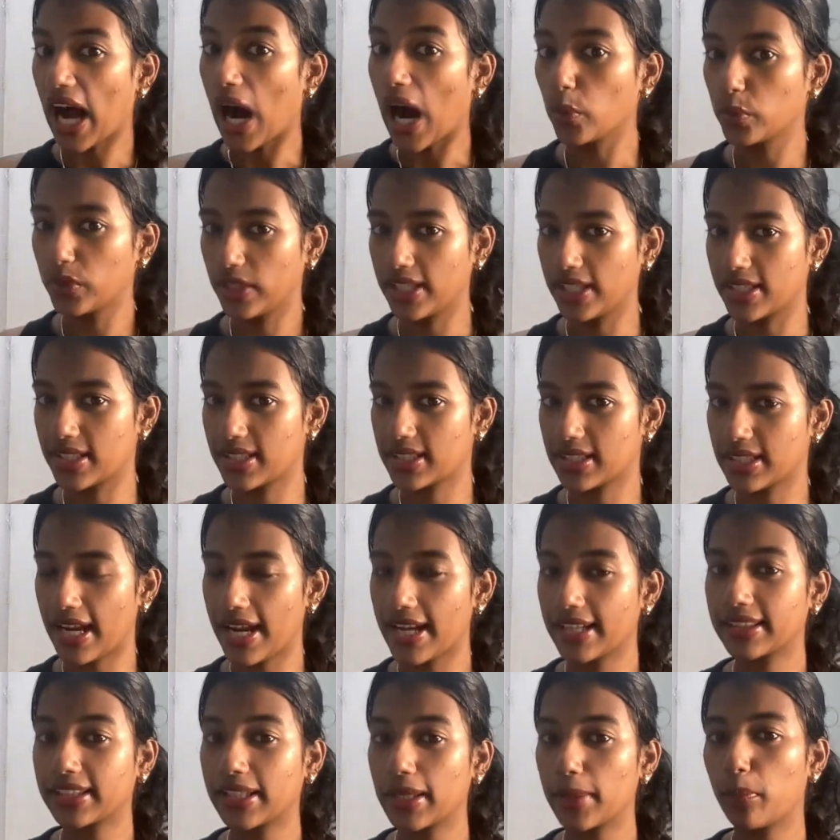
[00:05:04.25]
outlets,
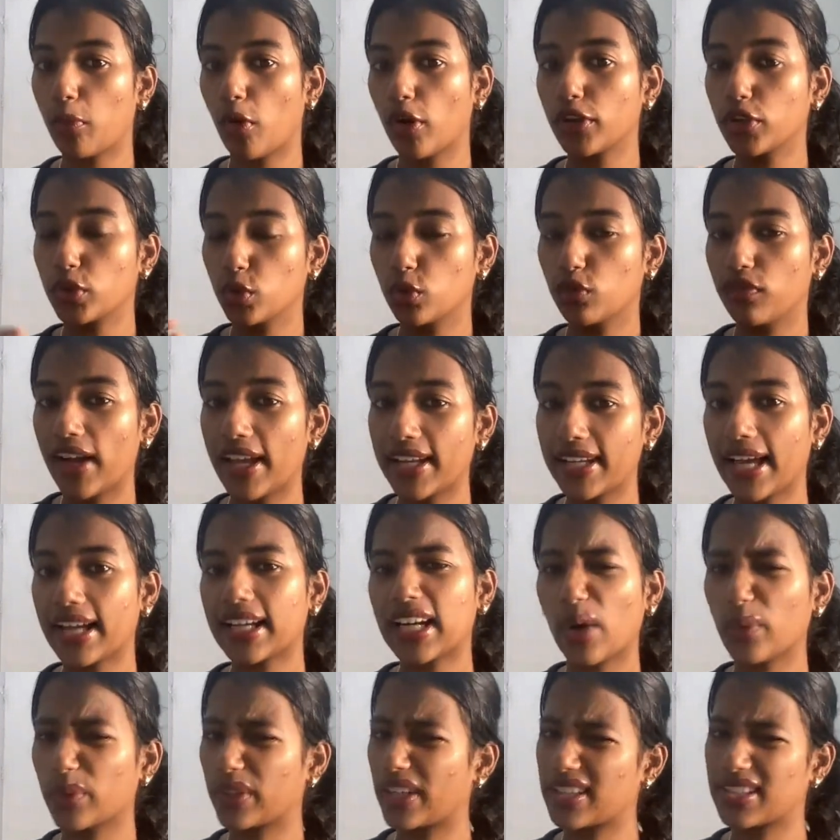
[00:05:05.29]
right? 3.25 lakh
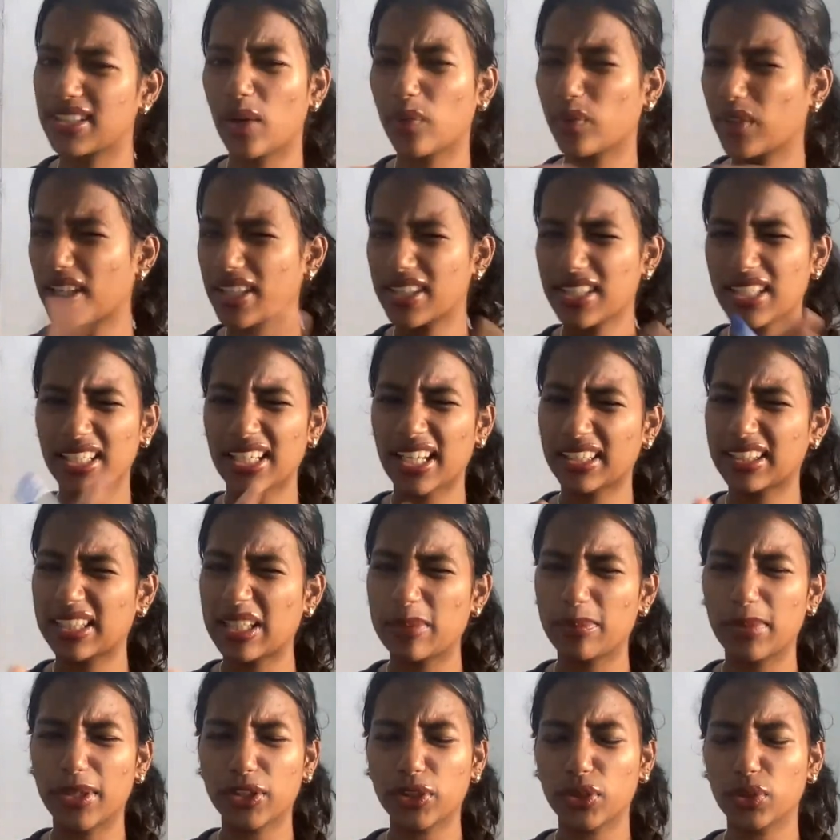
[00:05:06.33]
outlets. Outlets are nothing
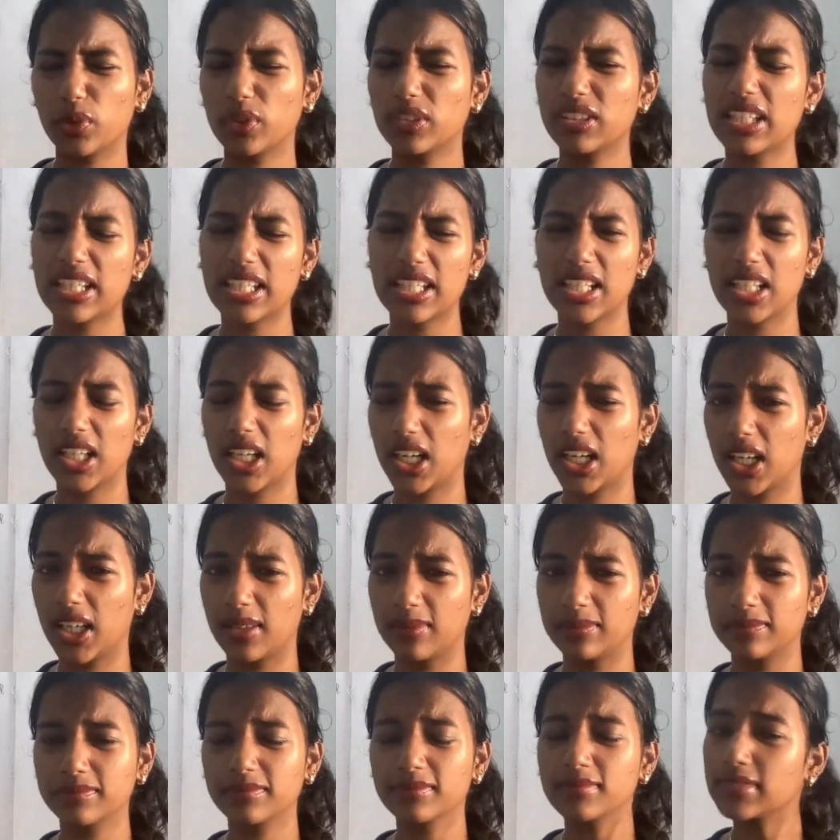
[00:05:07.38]
but
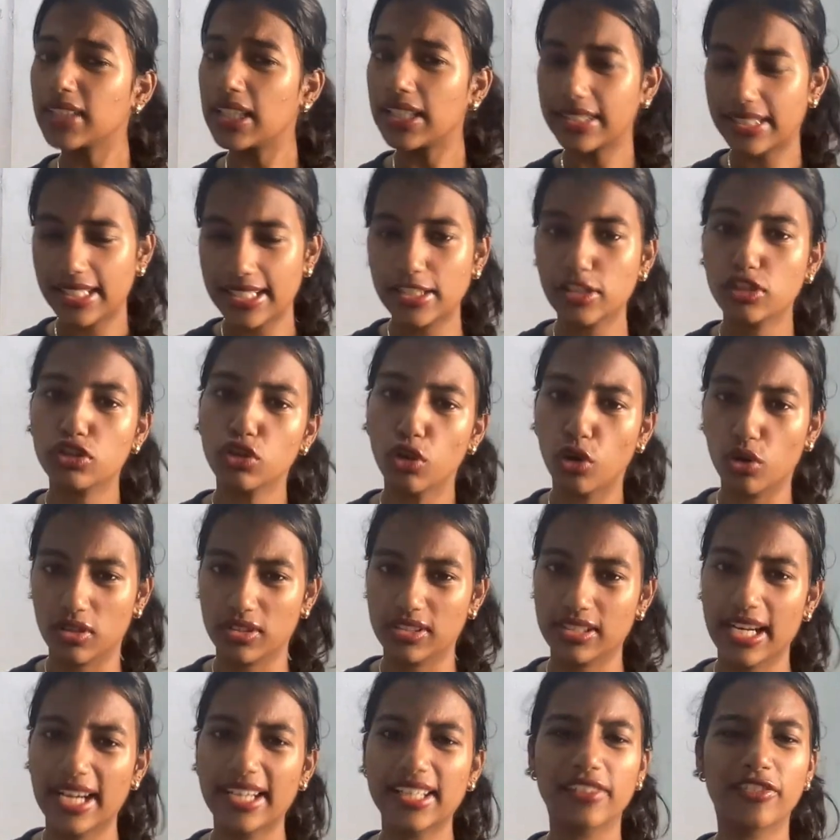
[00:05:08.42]
the stores,
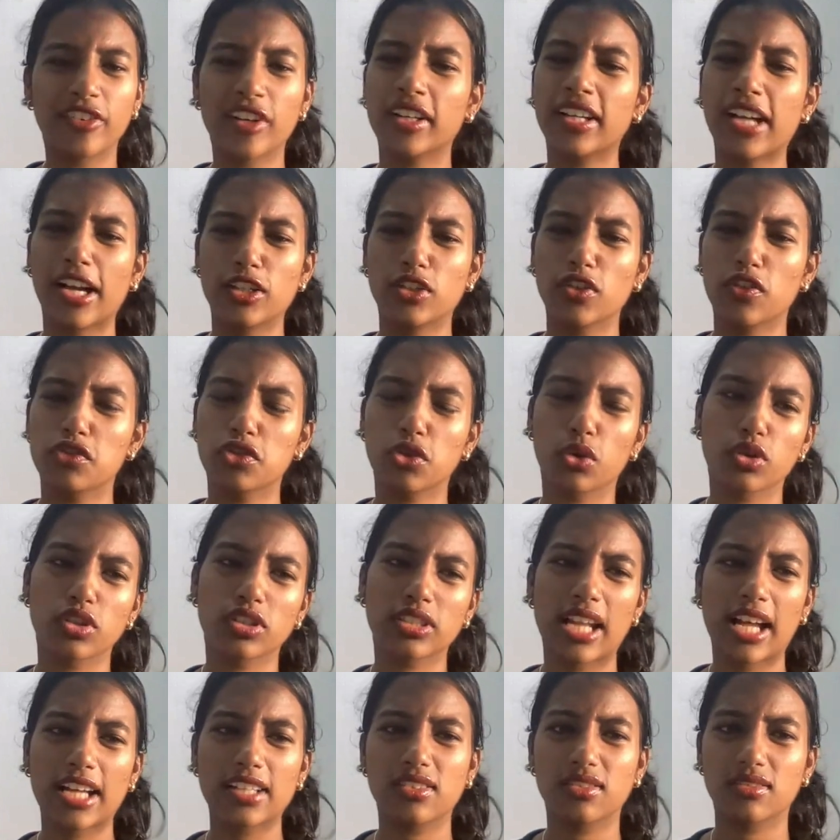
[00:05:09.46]
right? Different kinds of stores,
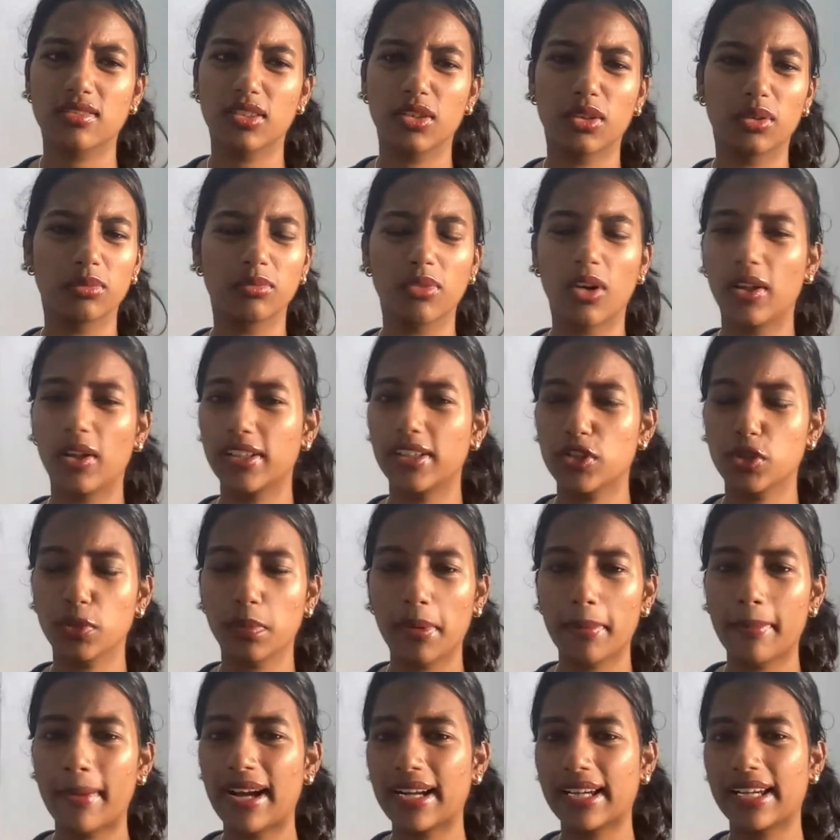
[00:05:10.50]
large, all the
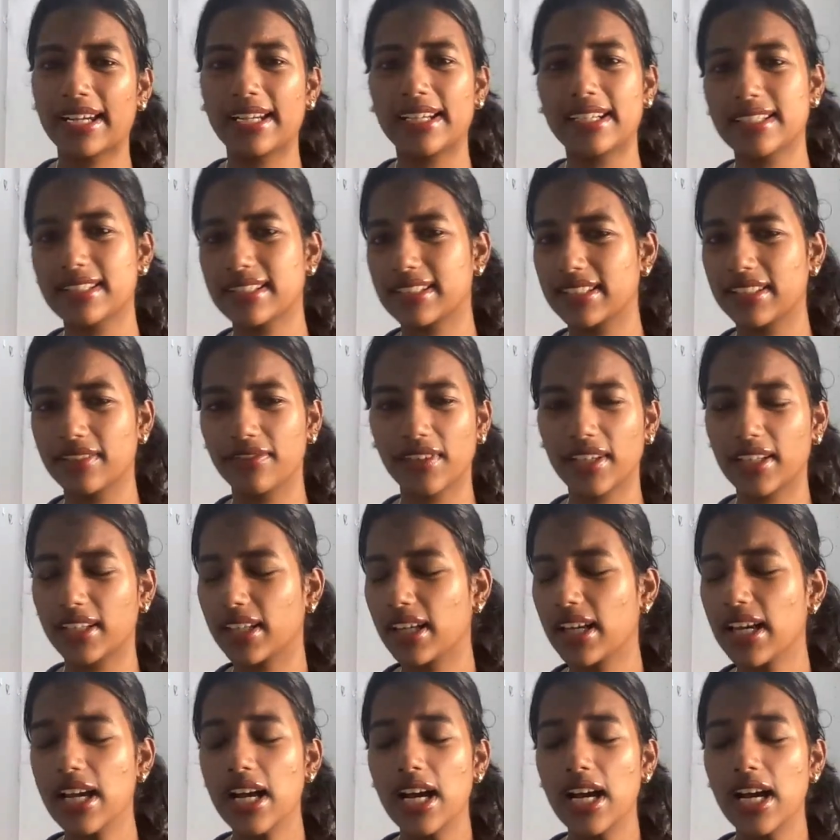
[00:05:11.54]
supermarkets, different